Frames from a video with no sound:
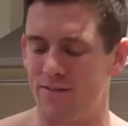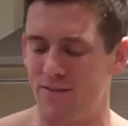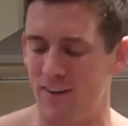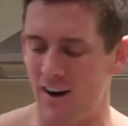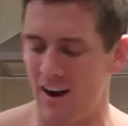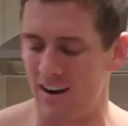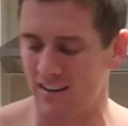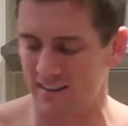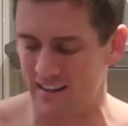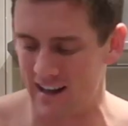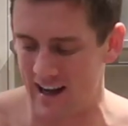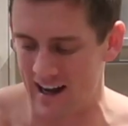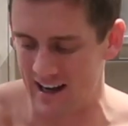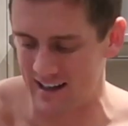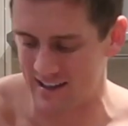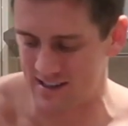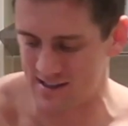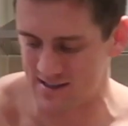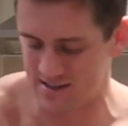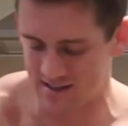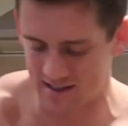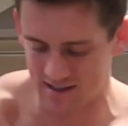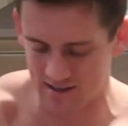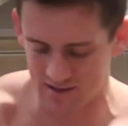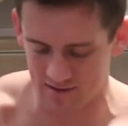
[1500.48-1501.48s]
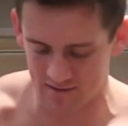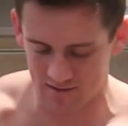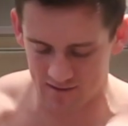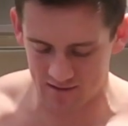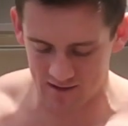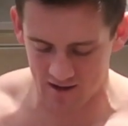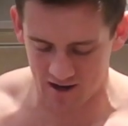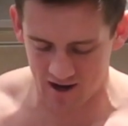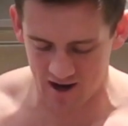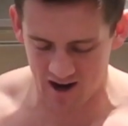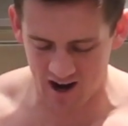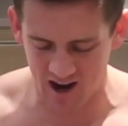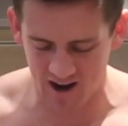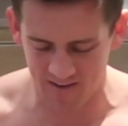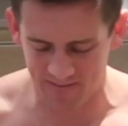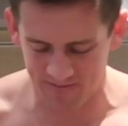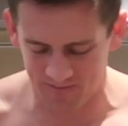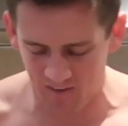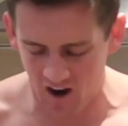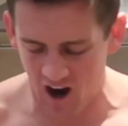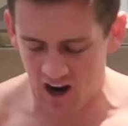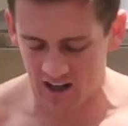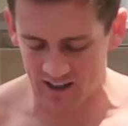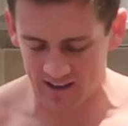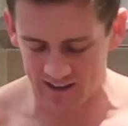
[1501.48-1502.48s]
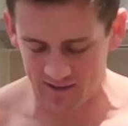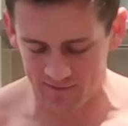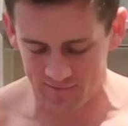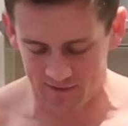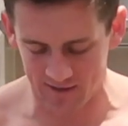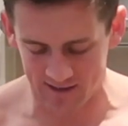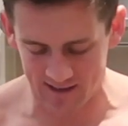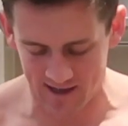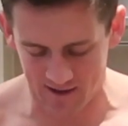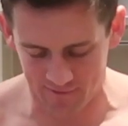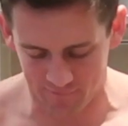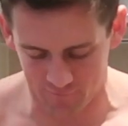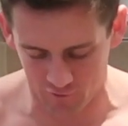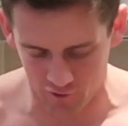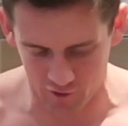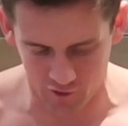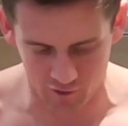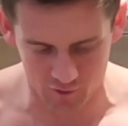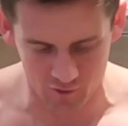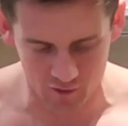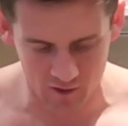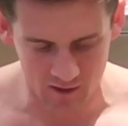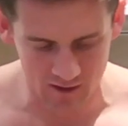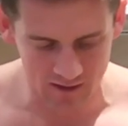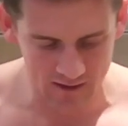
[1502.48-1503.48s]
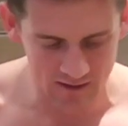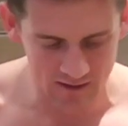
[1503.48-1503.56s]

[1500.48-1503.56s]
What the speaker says: fucked that because fuck, I didn't think that through.